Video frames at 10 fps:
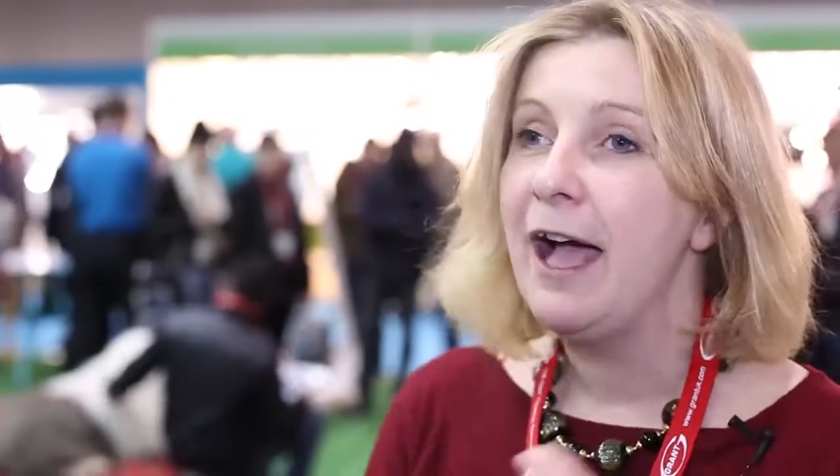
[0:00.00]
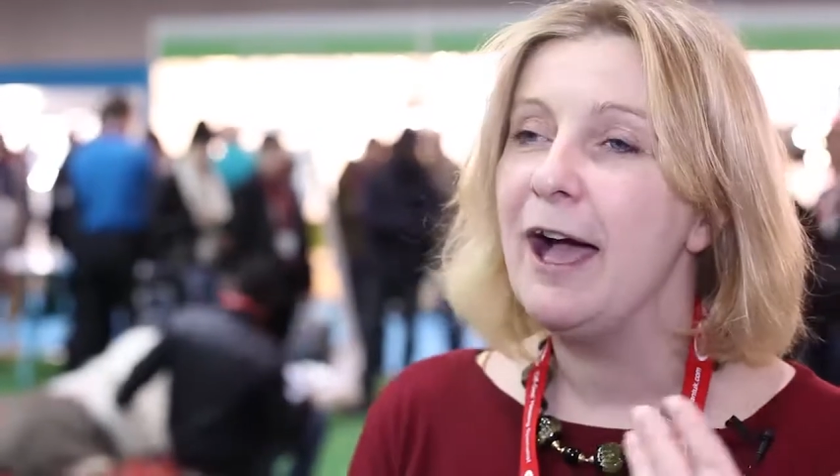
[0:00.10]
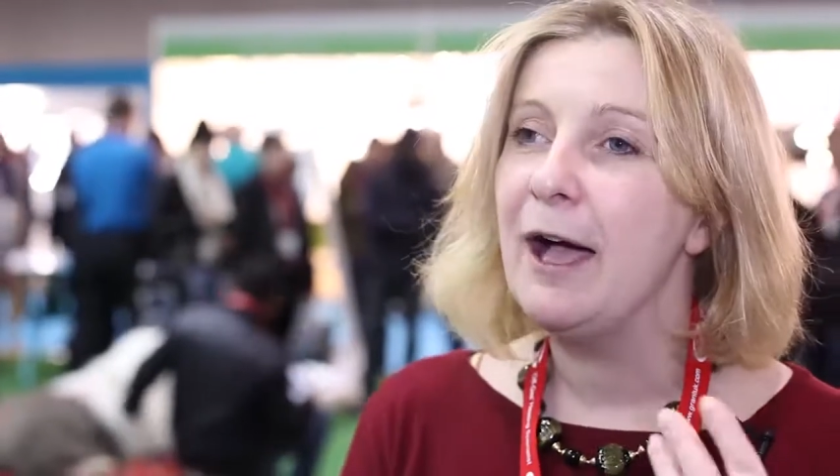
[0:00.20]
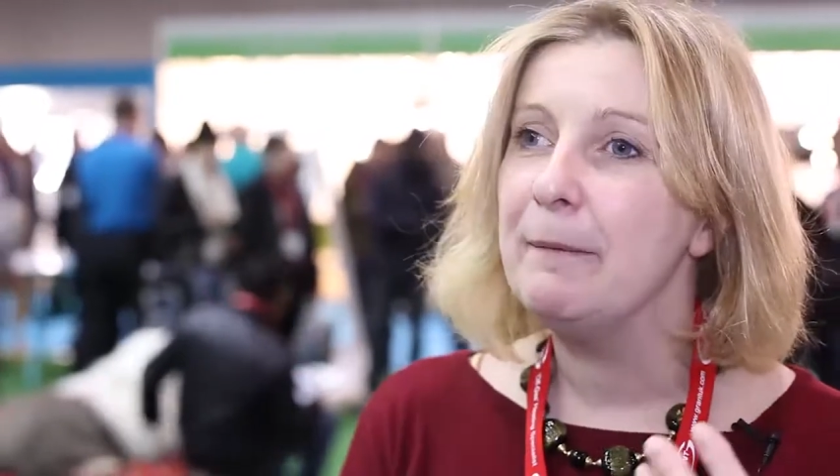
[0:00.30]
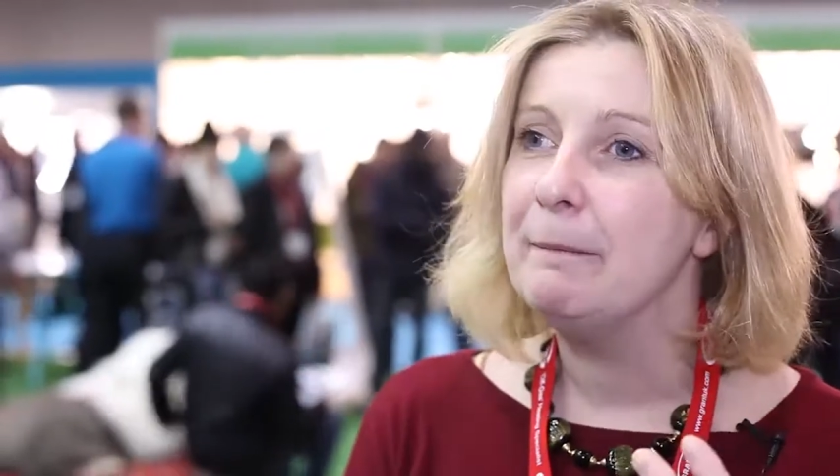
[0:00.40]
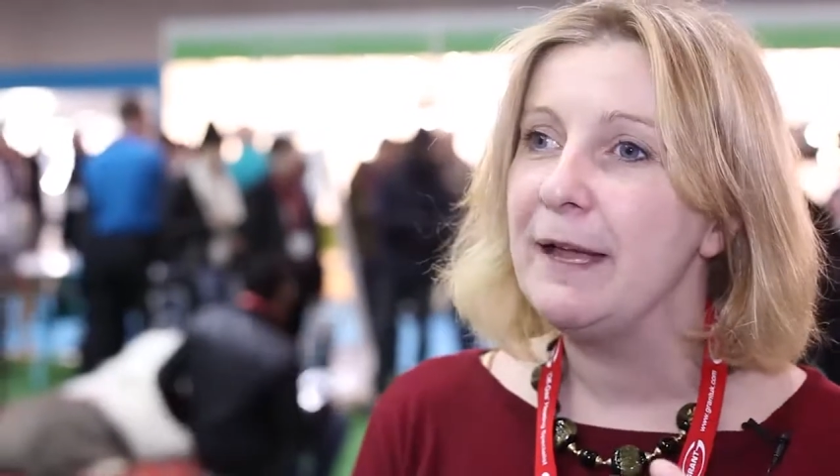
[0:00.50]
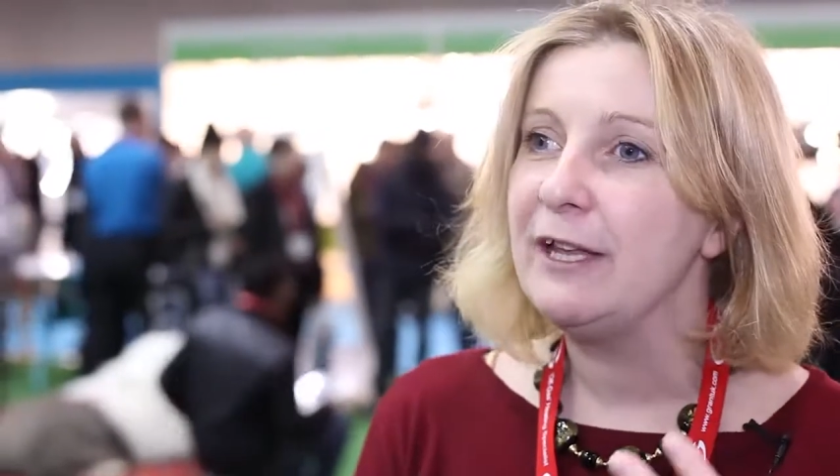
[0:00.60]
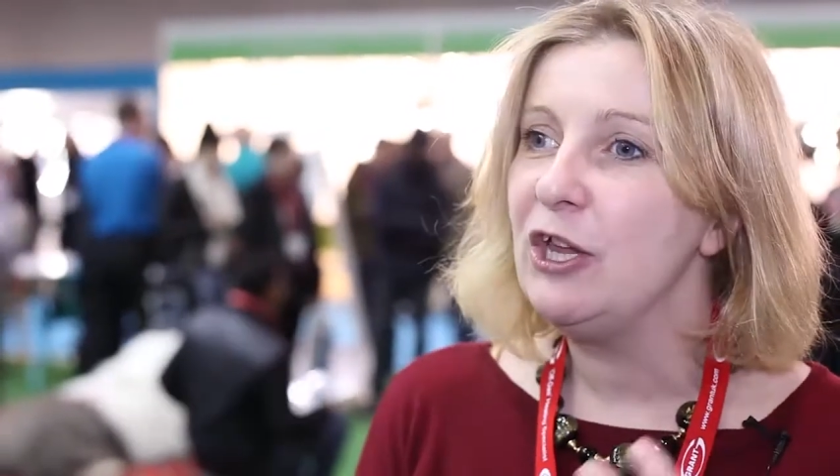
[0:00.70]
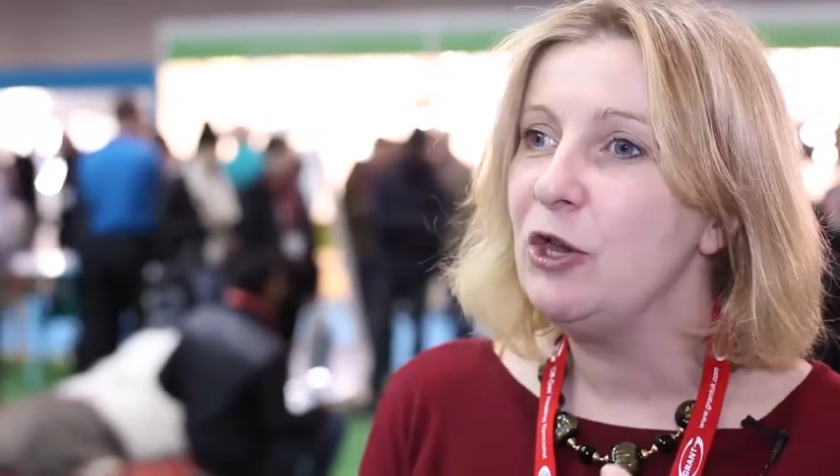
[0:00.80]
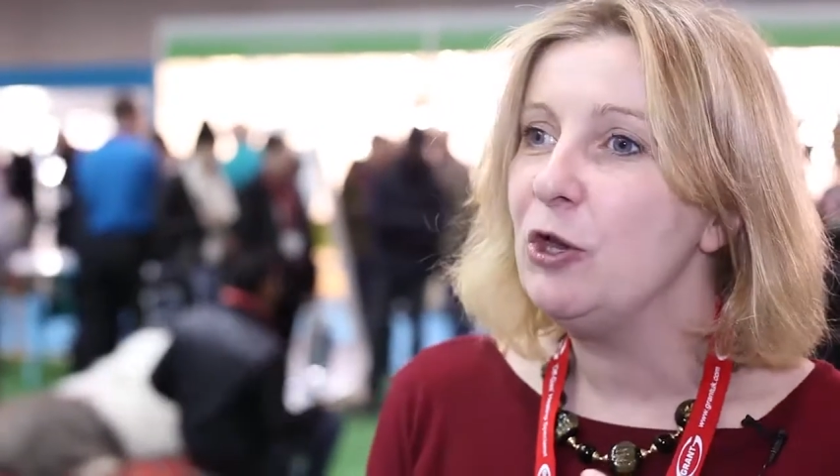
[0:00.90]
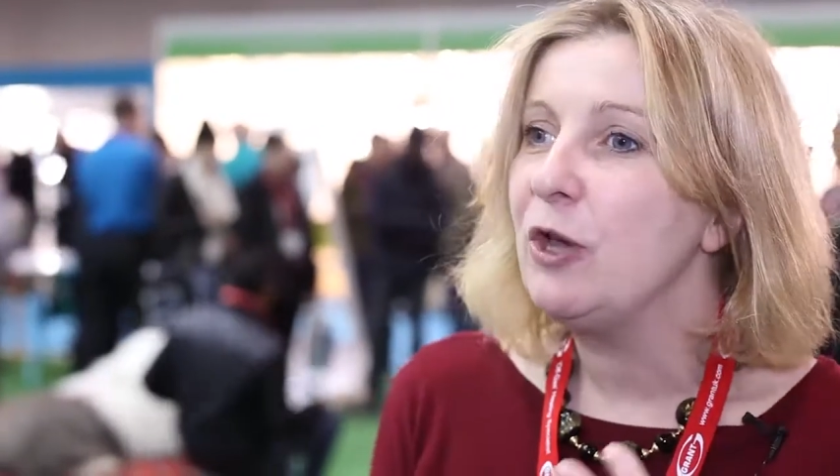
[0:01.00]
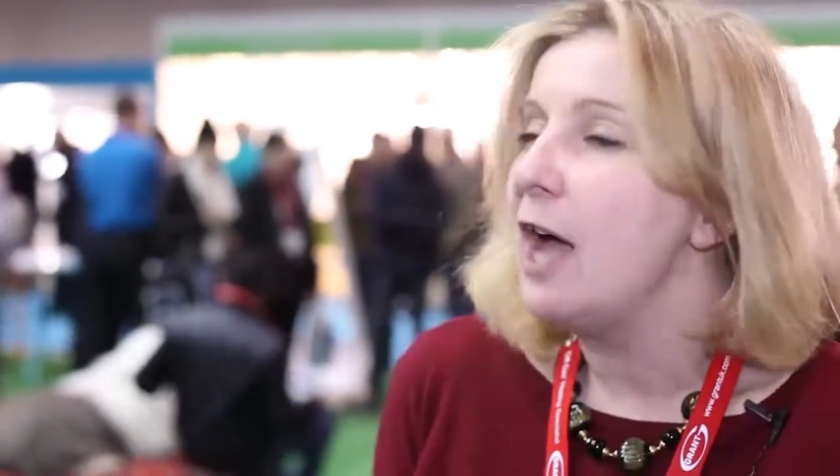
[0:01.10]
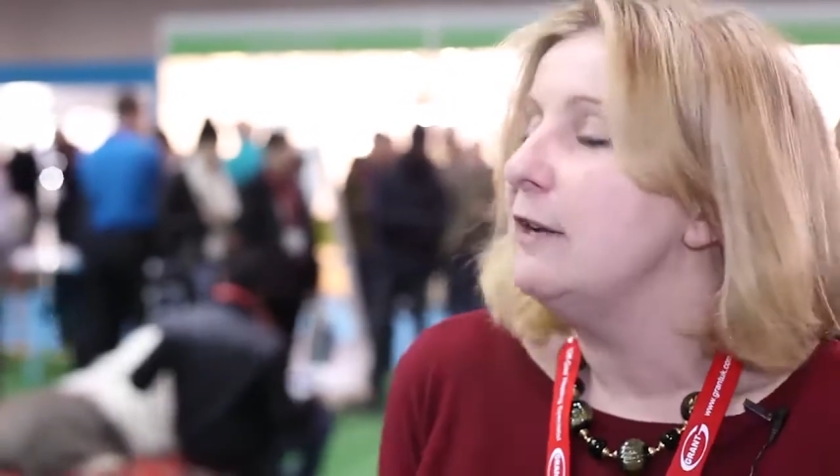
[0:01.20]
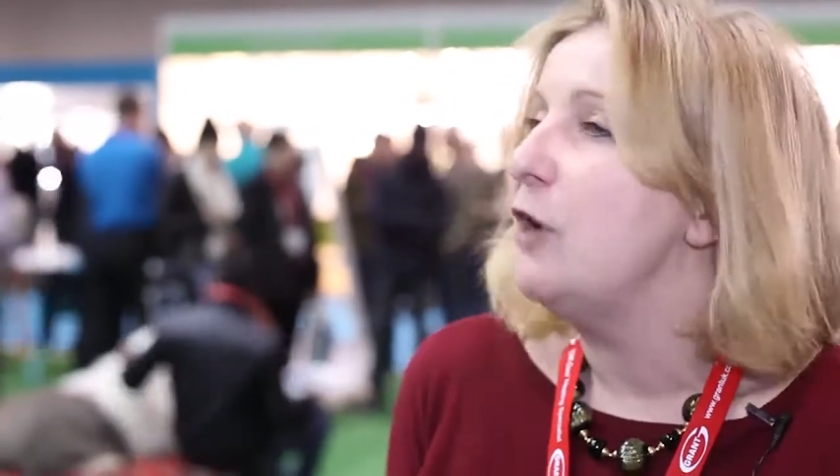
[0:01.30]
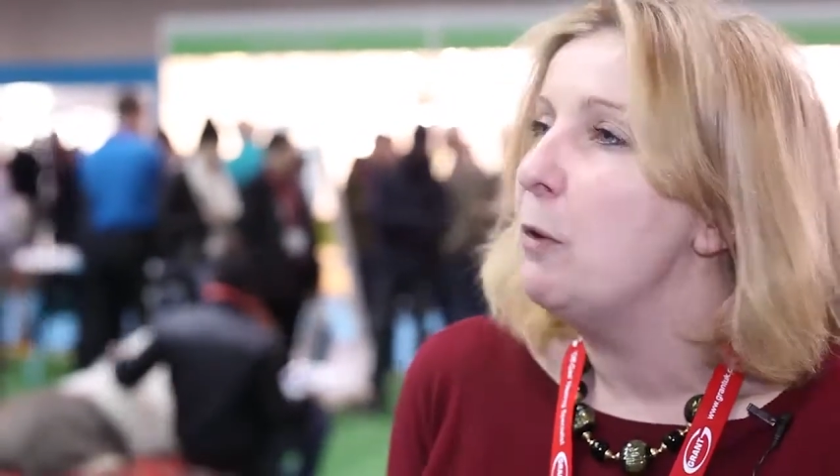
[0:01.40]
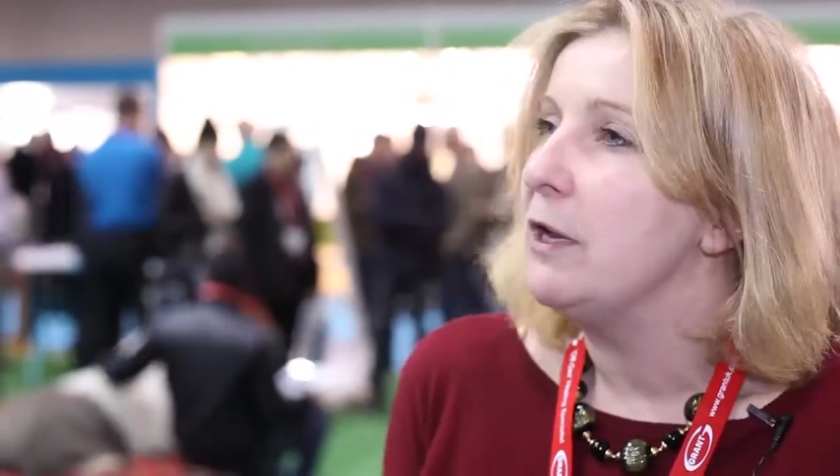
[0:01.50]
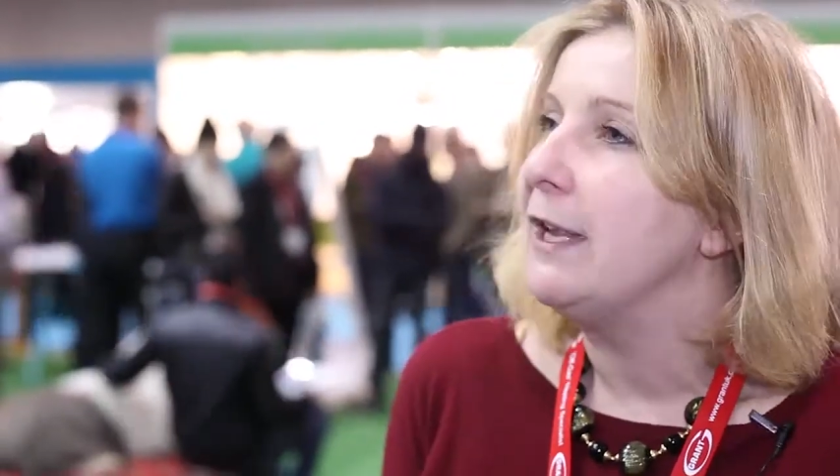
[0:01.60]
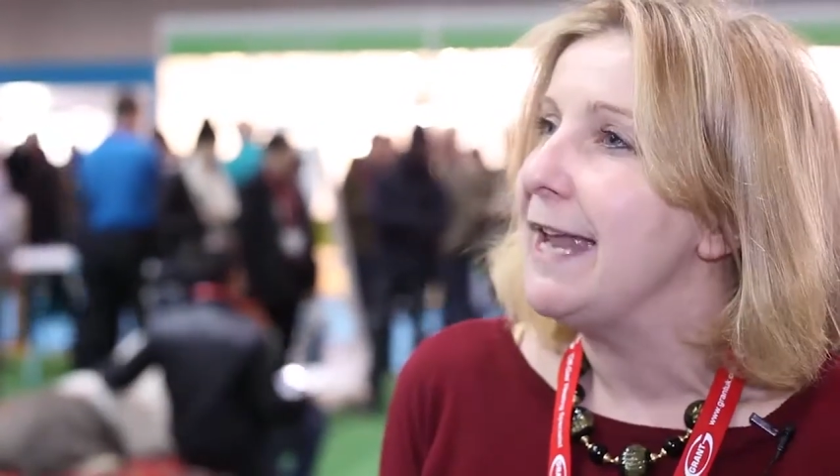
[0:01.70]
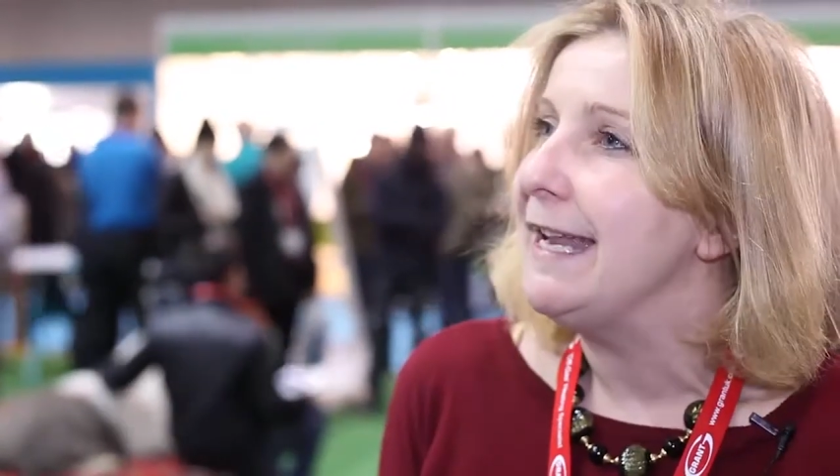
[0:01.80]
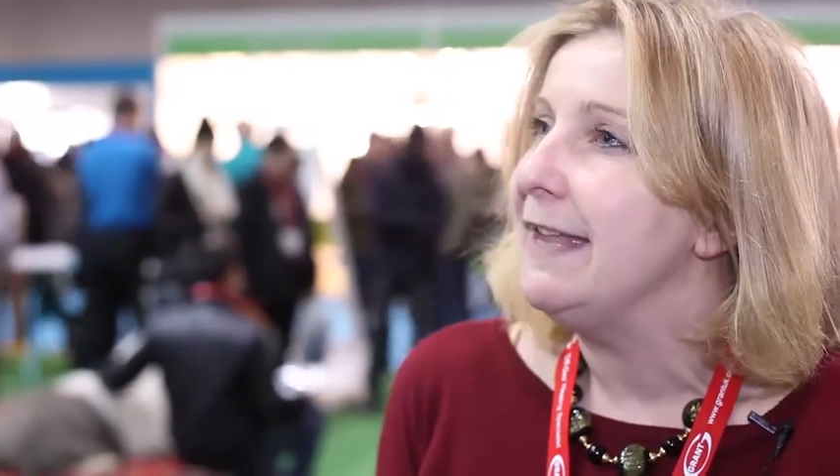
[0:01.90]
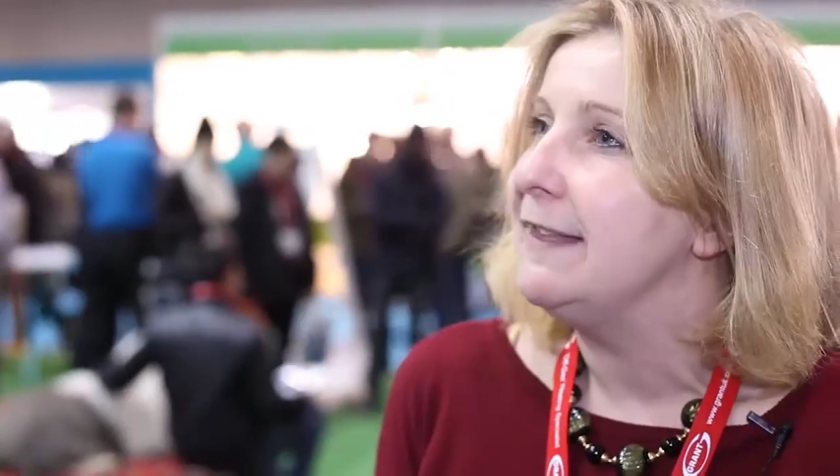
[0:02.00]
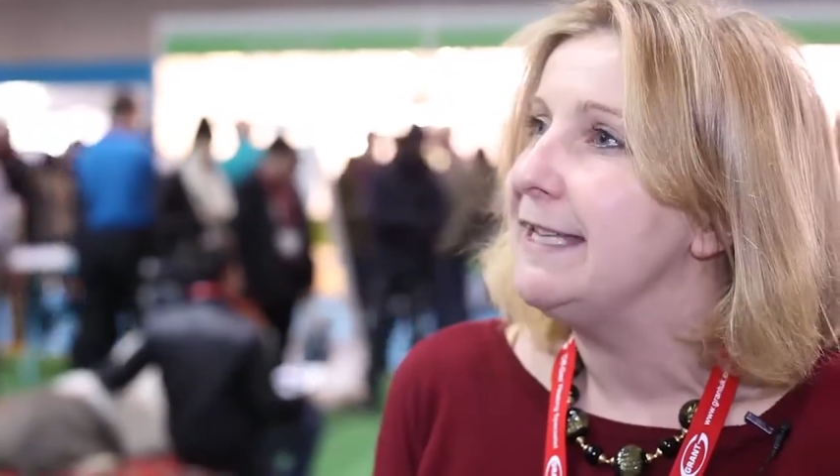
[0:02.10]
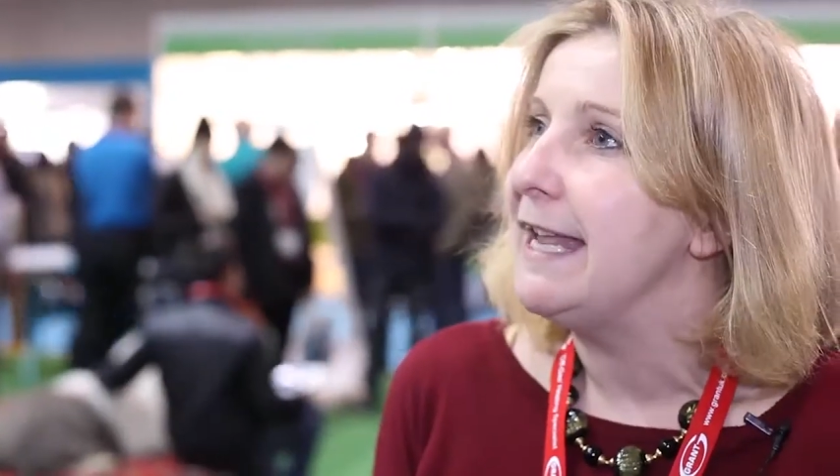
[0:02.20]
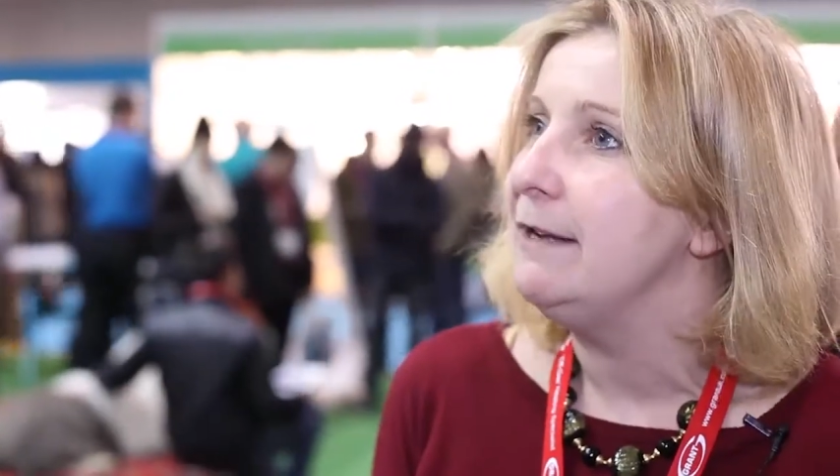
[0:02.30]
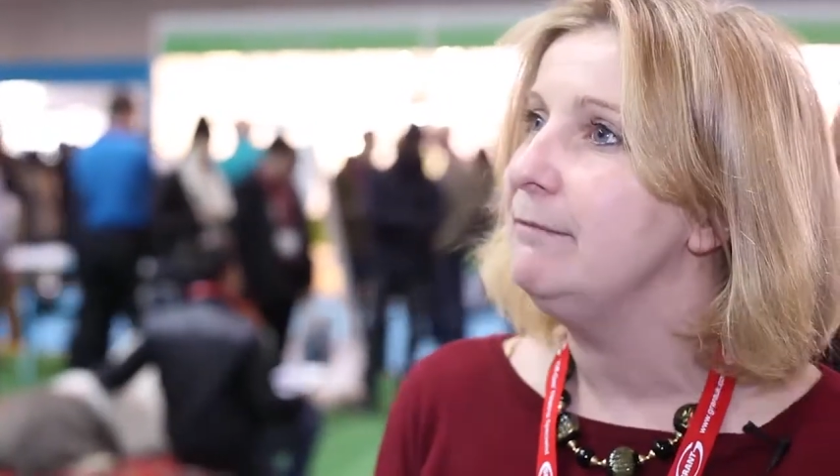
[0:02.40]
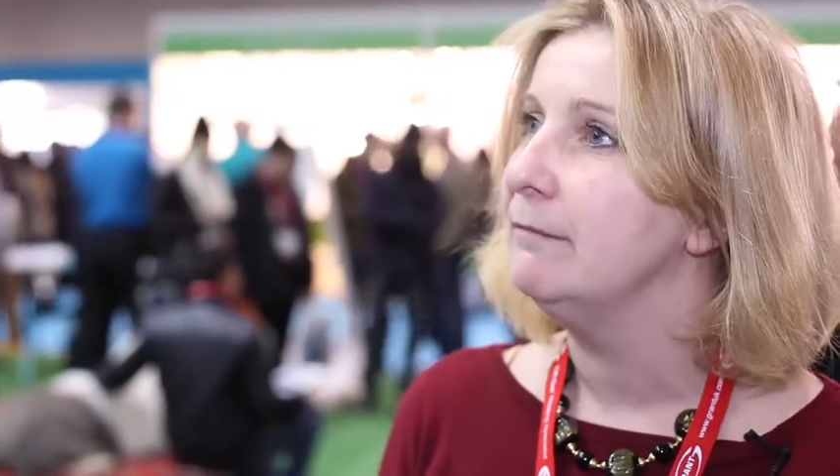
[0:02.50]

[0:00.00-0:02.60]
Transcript: but you kind of know what you're getting in the tin,